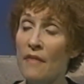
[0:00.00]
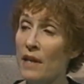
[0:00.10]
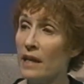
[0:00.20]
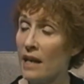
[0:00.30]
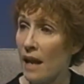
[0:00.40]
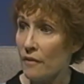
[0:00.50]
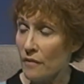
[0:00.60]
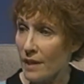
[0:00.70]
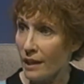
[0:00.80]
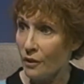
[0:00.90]
And then
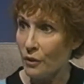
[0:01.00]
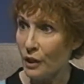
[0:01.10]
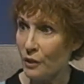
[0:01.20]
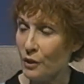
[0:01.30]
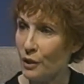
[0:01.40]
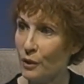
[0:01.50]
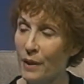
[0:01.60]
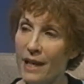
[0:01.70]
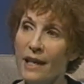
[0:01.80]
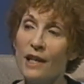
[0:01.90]
another thing you can
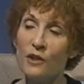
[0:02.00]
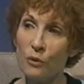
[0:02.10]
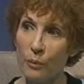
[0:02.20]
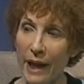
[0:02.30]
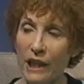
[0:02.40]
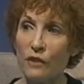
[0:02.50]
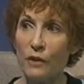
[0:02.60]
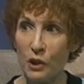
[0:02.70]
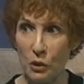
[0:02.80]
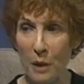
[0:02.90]
do is arrange
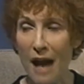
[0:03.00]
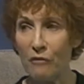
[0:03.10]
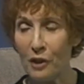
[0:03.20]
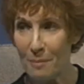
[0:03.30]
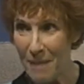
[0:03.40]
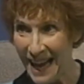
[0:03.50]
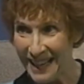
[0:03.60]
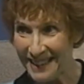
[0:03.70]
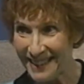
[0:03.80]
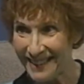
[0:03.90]
for a travel
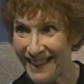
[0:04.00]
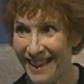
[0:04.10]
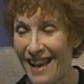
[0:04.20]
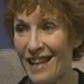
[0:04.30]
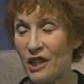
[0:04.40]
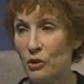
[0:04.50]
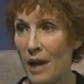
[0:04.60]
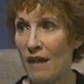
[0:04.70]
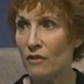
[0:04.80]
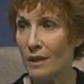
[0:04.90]
companion. And a
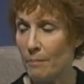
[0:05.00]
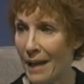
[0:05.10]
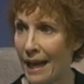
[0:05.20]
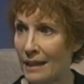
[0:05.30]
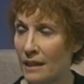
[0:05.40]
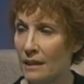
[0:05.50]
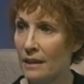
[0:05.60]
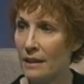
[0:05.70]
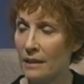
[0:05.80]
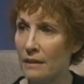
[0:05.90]
travel
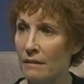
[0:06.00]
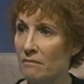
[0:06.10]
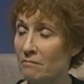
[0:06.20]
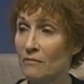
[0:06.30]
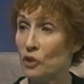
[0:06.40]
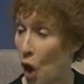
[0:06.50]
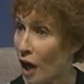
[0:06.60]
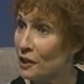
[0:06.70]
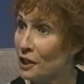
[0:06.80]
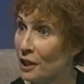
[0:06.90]
companion can
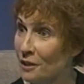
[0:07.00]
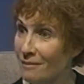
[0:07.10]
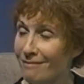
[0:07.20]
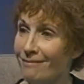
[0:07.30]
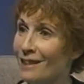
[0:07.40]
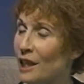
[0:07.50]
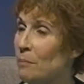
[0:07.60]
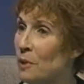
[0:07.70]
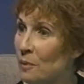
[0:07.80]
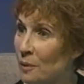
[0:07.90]
talk to you,
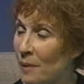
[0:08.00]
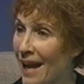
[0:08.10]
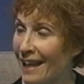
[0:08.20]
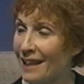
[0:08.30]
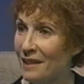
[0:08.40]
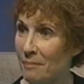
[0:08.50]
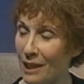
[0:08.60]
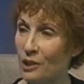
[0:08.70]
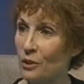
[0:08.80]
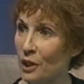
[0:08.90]
keep you awake,
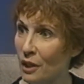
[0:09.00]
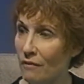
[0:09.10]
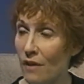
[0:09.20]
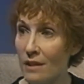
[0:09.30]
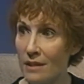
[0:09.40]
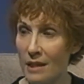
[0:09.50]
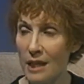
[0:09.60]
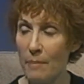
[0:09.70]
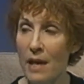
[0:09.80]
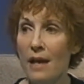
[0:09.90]
make sure you don't fall
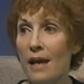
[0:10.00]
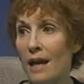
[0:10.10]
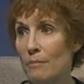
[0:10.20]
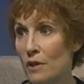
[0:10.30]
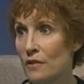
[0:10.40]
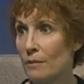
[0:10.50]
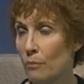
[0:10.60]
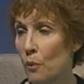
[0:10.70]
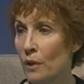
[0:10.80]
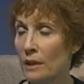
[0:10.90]
asleep, and most
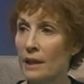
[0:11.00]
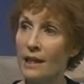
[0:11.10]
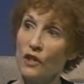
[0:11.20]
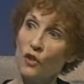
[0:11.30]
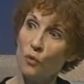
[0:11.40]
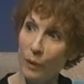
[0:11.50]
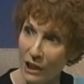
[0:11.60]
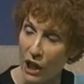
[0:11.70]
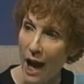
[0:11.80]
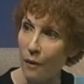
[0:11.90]
importantly,
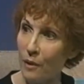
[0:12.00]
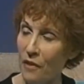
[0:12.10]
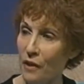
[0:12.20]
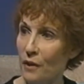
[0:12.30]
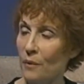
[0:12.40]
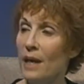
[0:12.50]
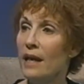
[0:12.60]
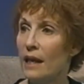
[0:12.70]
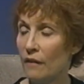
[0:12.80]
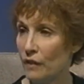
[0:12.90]
switch out with you
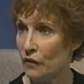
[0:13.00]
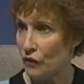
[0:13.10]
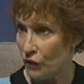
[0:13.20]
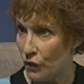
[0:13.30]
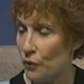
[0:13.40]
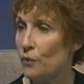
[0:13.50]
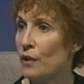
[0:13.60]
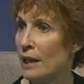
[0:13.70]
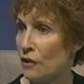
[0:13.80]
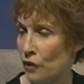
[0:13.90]
if you
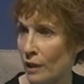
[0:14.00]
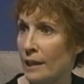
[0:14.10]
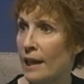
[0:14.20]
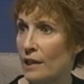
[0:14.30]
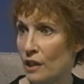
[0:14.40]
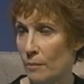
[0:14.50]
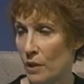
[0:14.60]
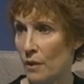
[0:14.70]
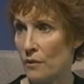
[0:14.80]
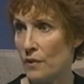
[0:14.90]
do start to get some
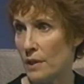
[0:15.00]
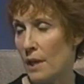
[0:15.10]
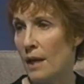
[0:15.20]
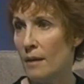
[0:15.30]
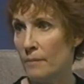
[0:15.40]
of those